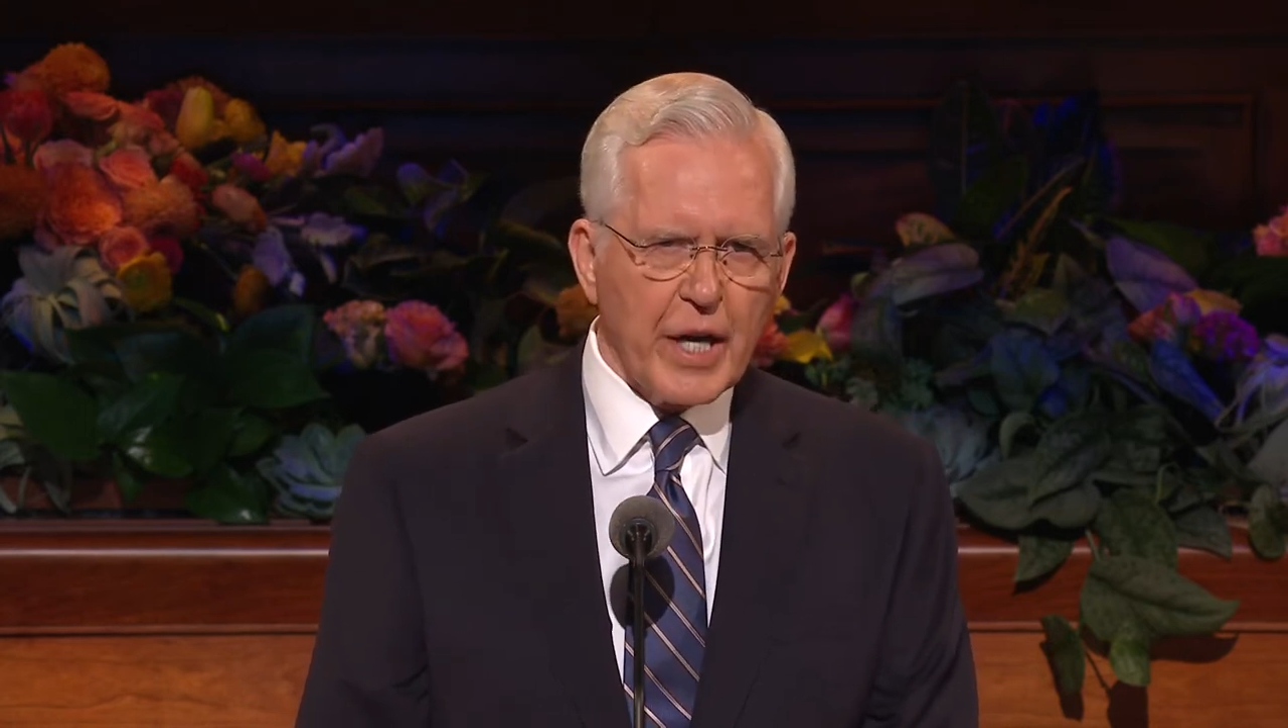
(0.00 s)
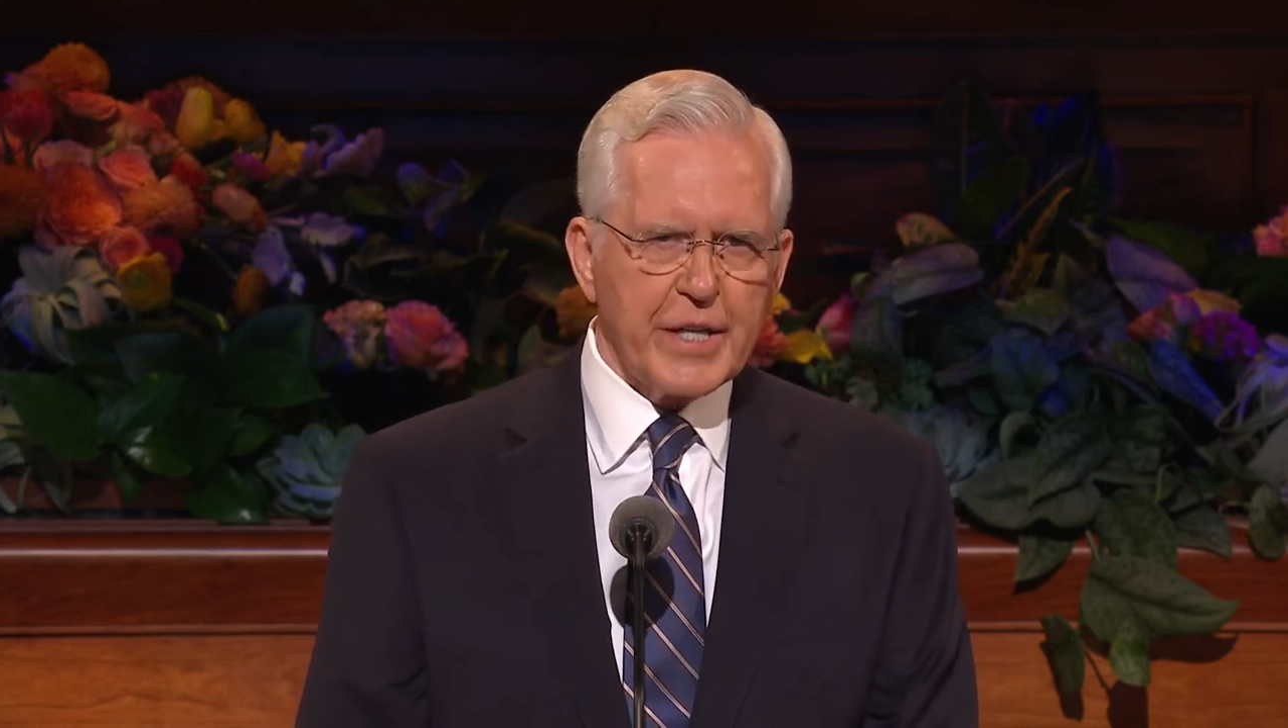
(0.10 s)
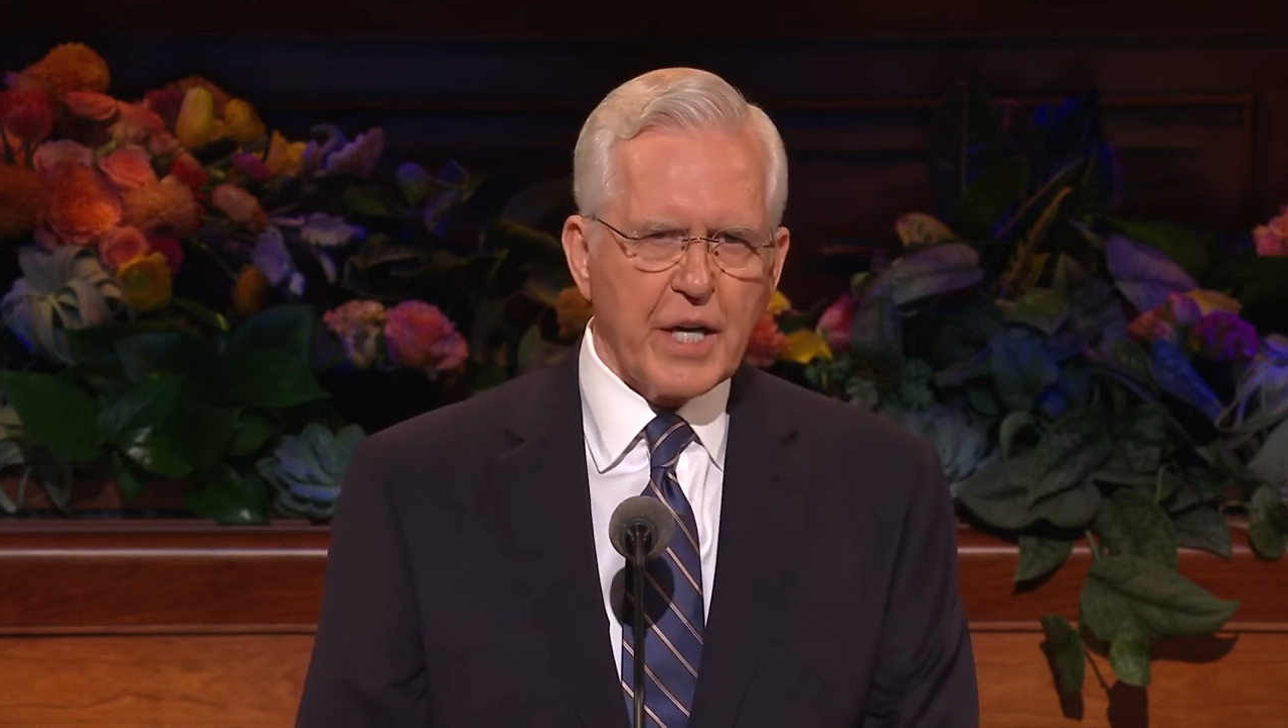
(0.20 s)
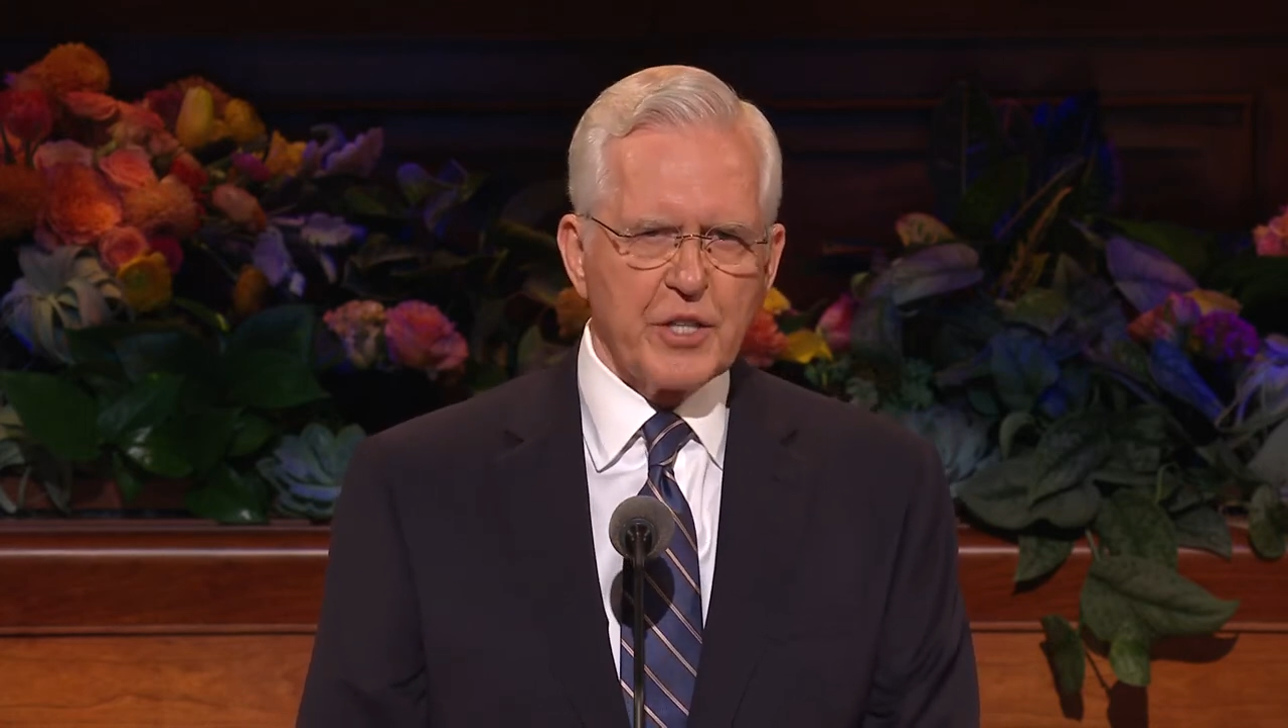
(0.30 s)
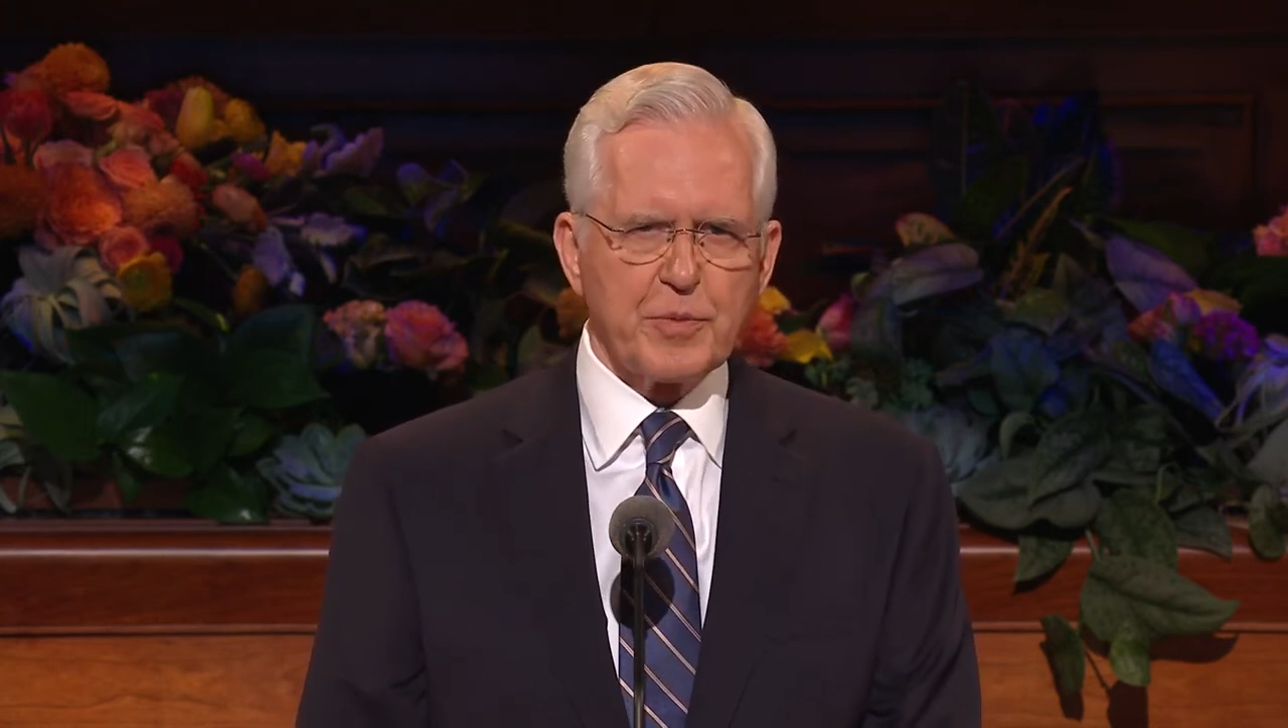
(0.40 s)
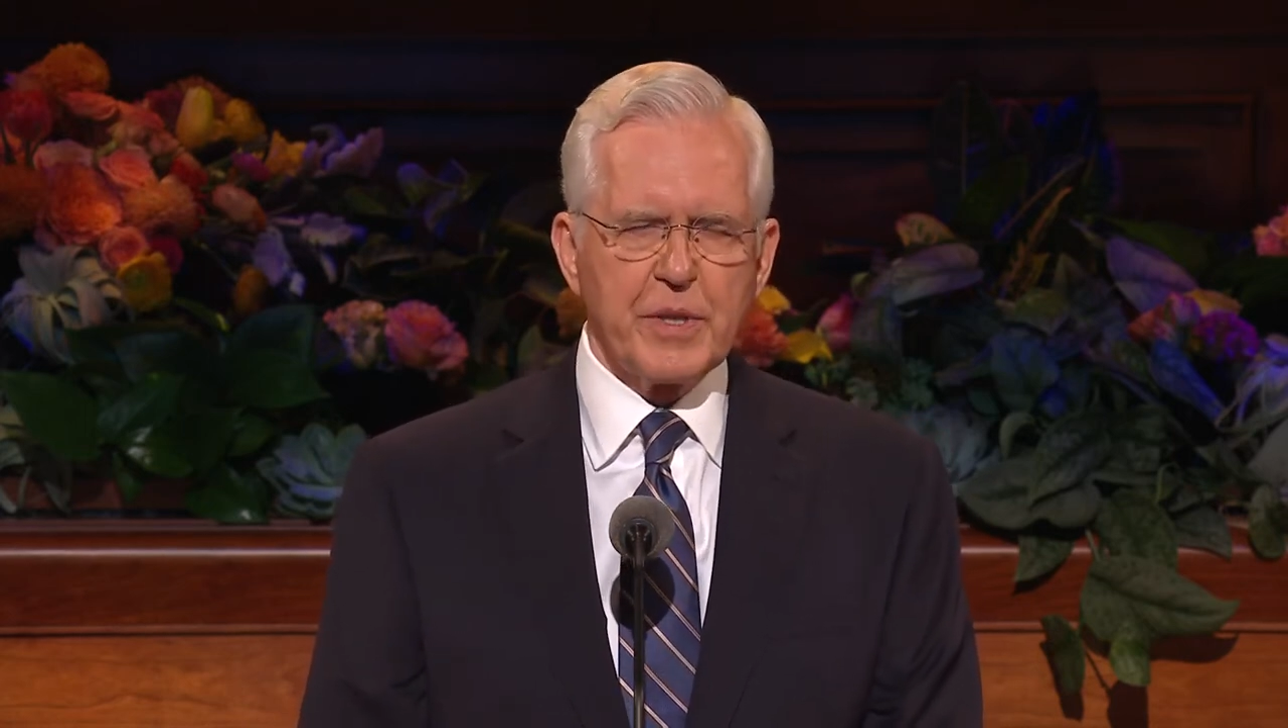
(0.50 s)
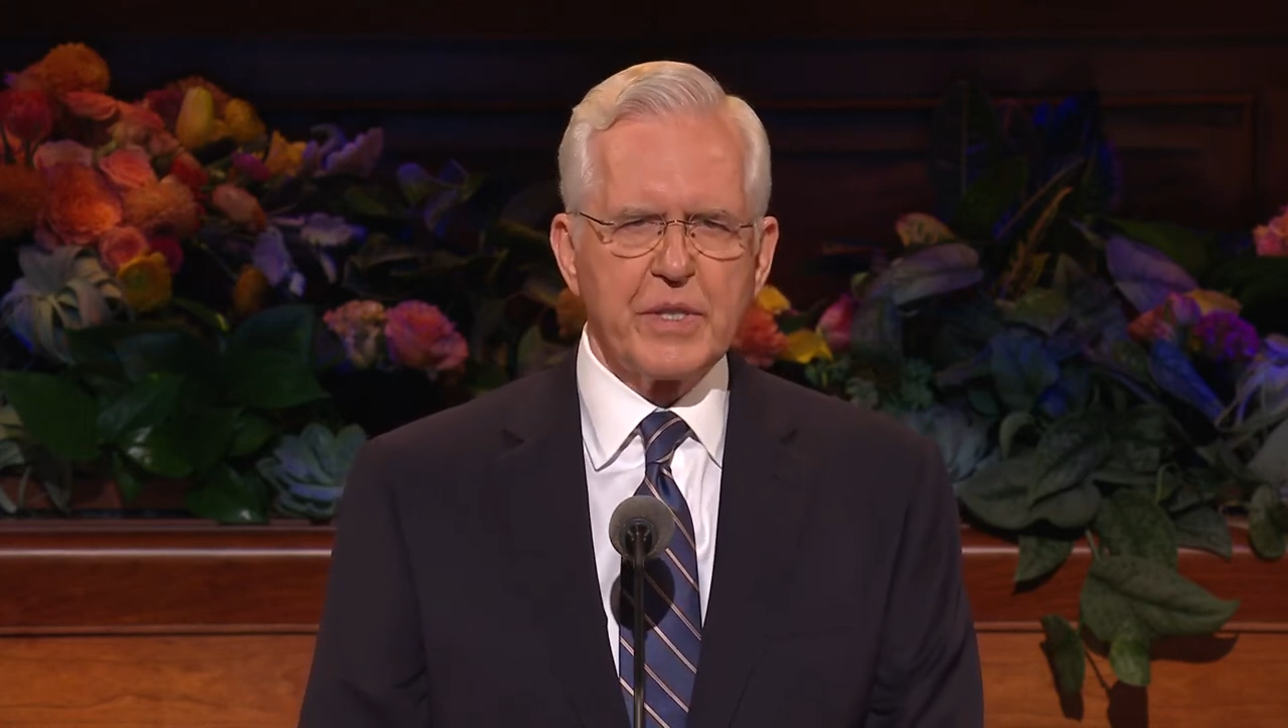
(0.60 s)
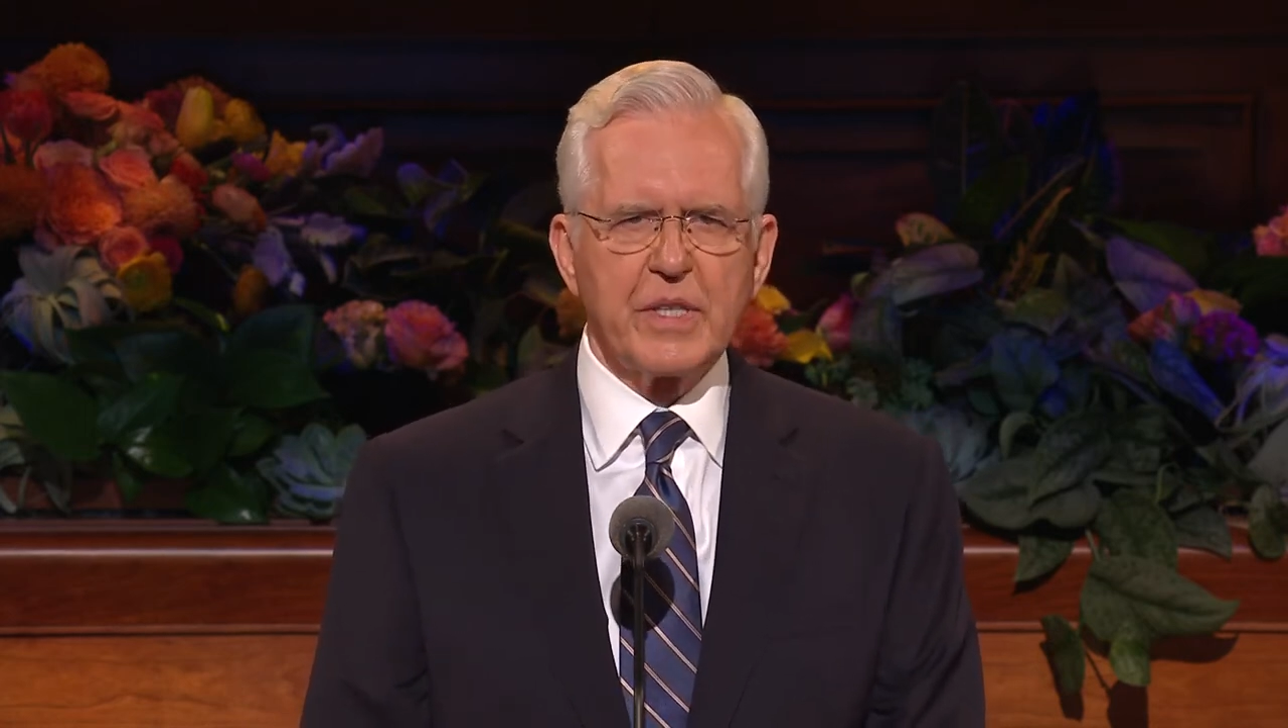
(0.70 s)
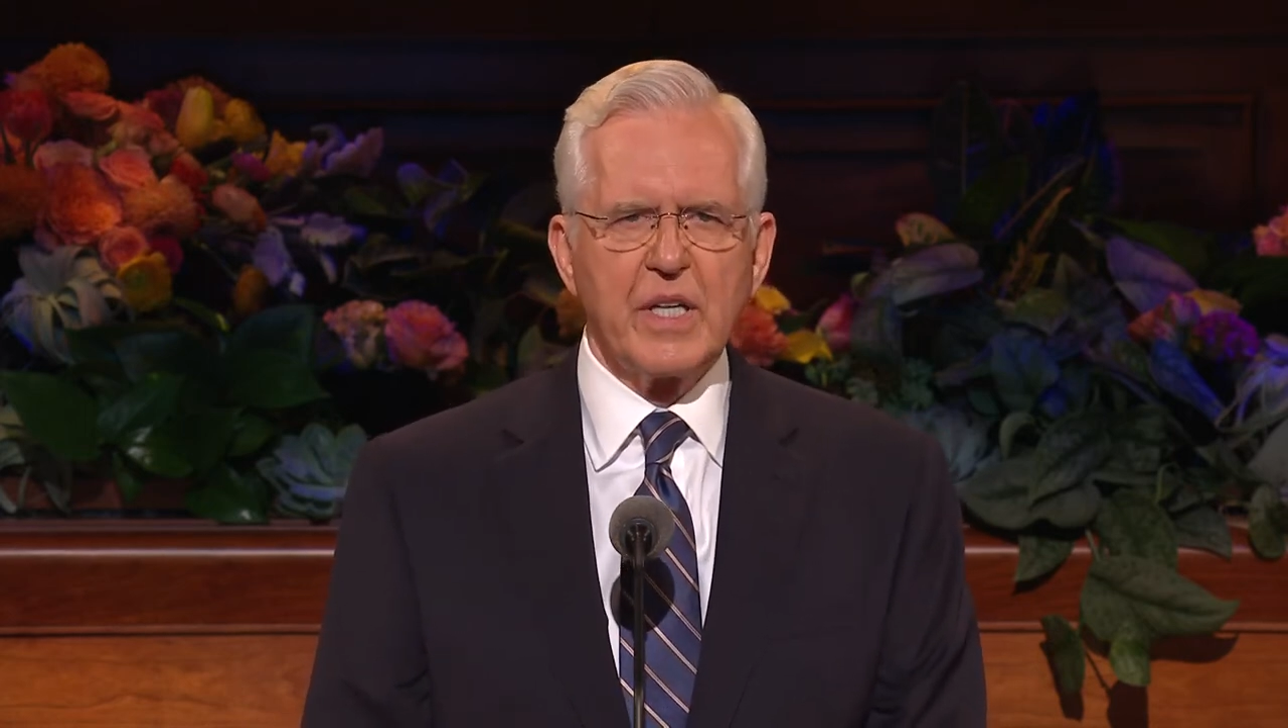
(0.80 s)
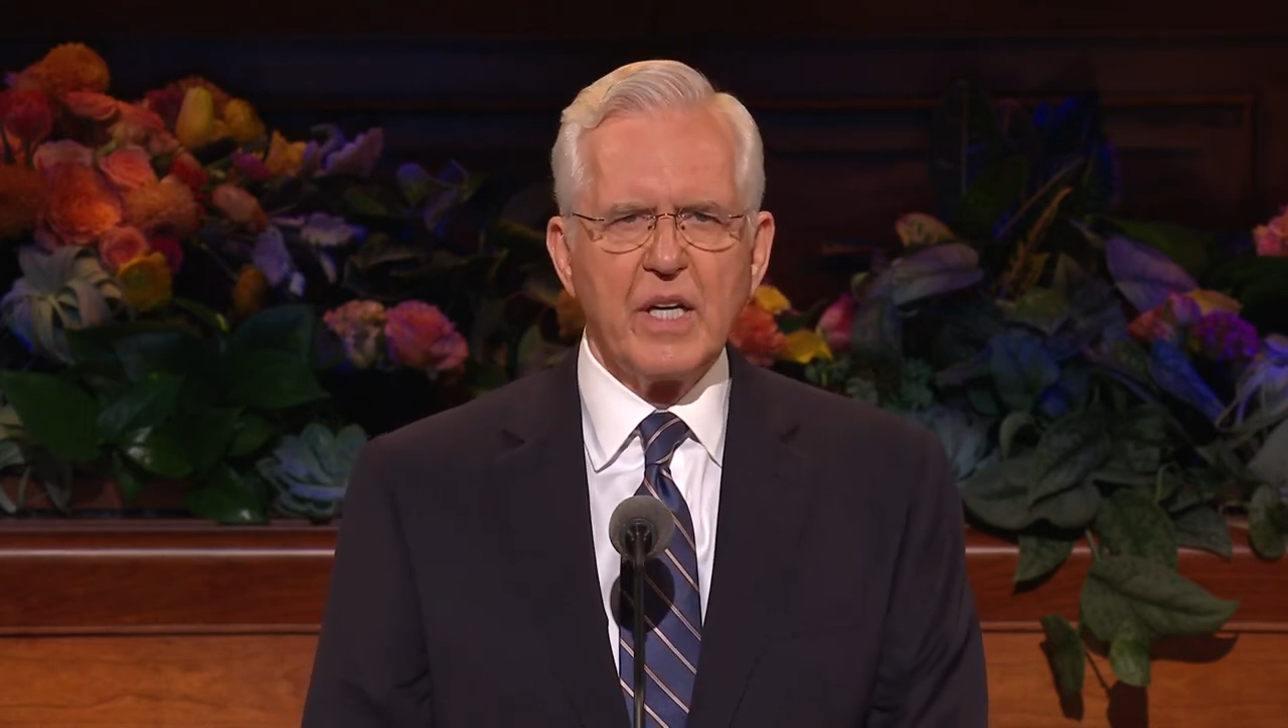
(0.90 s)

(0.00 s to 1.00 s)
late husband,